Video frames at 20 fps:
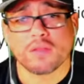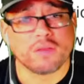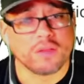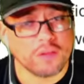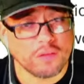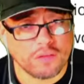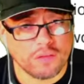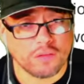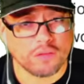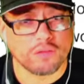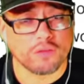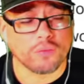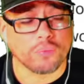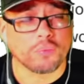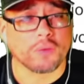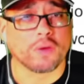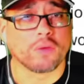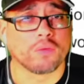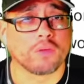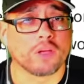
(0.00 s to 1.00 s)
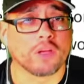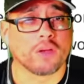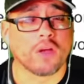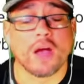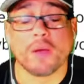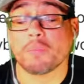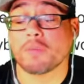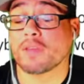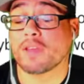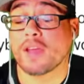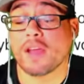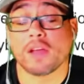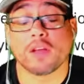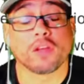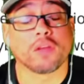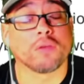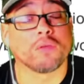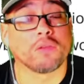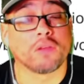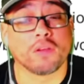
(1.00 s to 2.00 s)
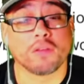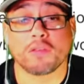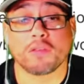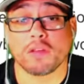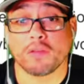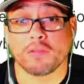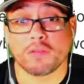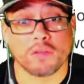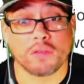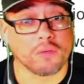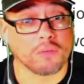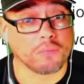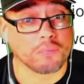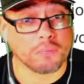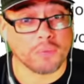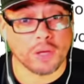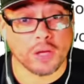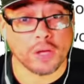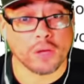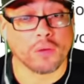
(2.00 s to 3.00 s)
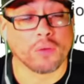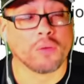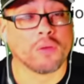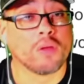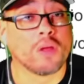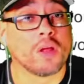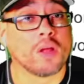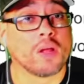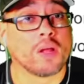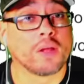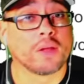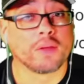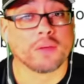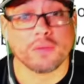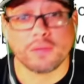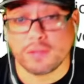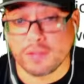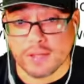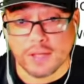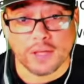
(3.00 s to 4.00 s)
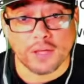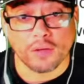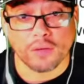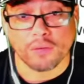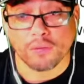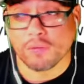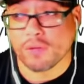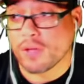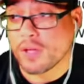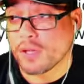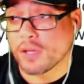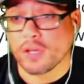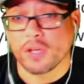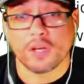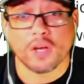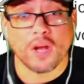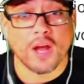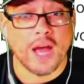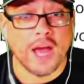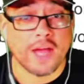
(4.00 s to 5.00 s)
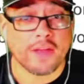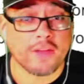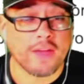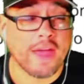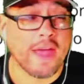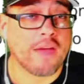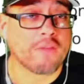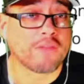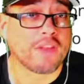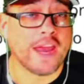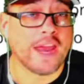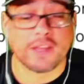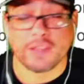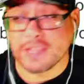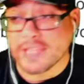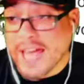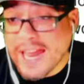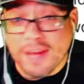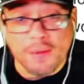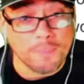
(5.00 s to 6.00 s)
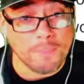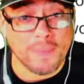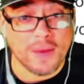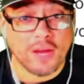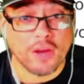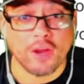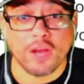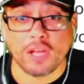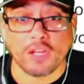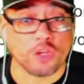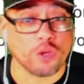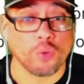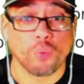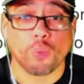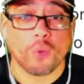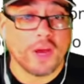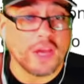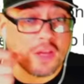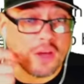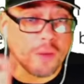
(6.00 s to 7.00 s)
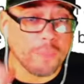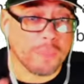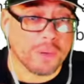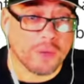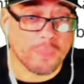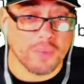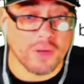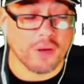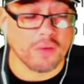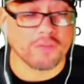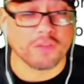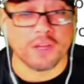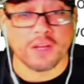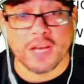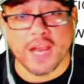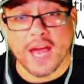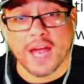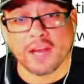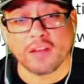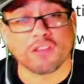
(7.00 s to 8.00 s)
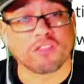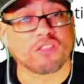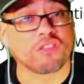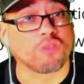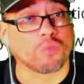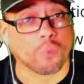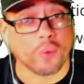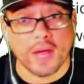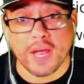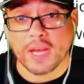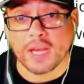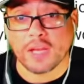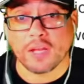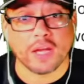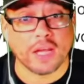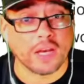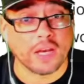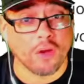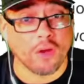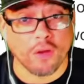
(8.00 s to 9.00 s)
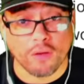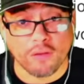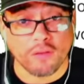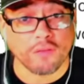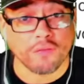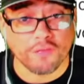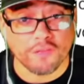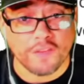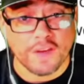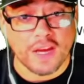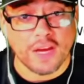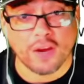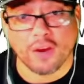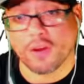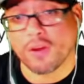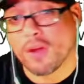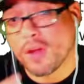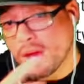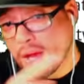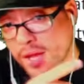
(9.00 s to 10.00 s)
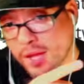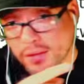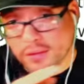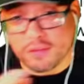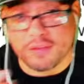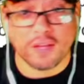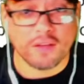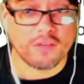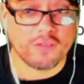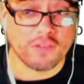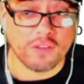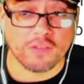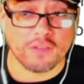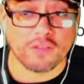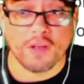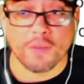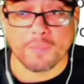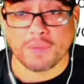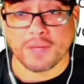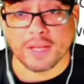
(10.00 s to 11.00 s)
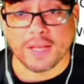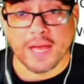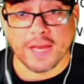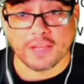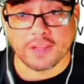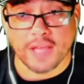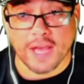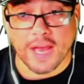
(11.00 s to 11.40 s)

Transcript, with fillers: This is the real deal. I'm telling you, this is the real deal. You know how you have that nightmare and you wake up in the middle of the night sweating and all in fear? This is something like